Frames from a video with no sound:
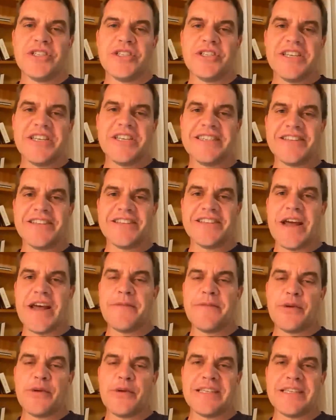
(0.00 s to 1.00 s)
He says, great
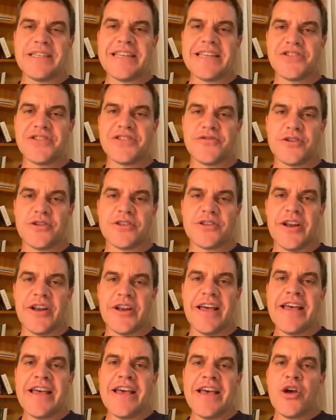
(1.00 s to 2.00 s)
presentation,
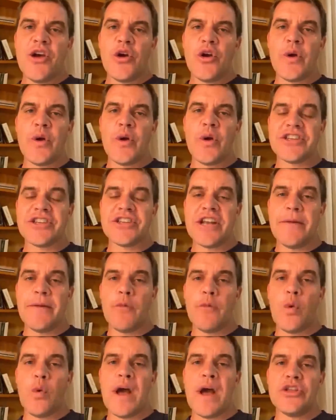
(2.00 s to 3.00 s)
Roxana. Question number
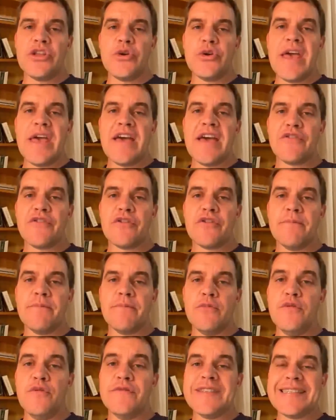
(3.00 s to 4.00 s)
1, do you ever
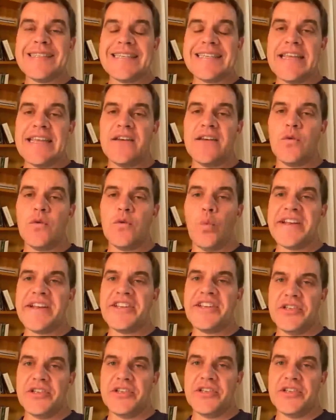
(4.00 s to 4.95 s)
remove skin wedges?